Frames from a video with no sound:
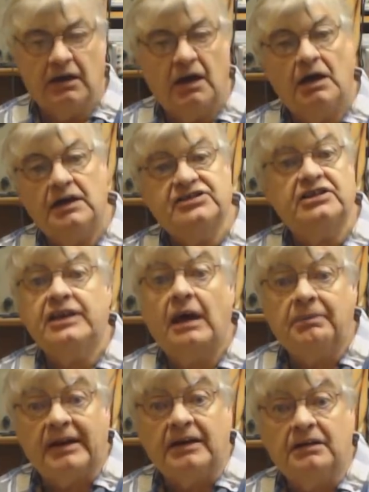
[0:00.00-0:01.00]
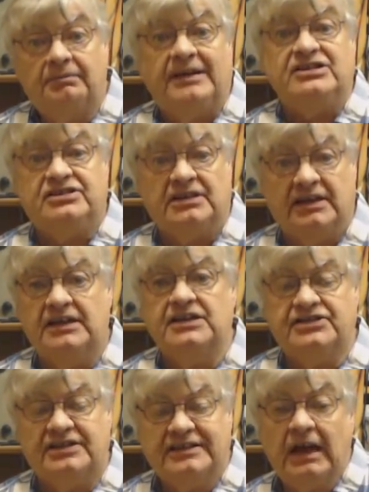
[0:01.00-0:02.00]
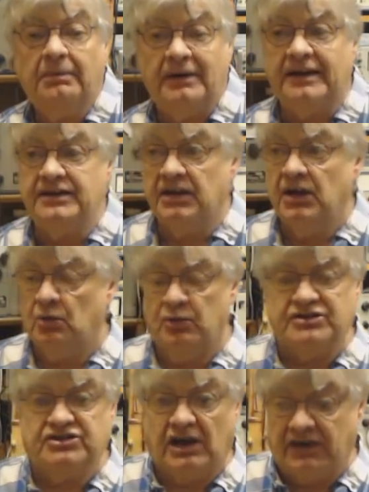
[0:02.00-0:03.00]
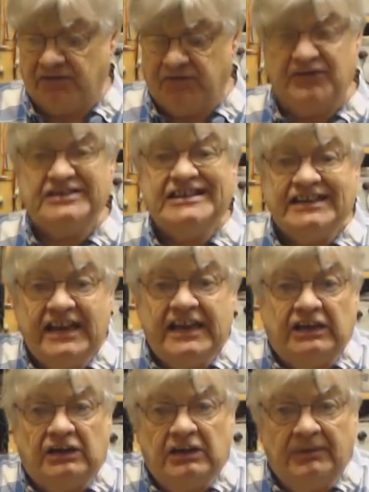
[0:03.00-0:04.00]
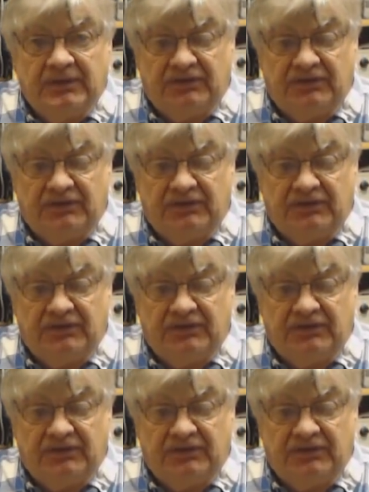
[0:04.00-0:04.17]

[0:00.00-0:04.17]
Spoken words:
It's a doublet, basically. It's a doublet which I've fitted in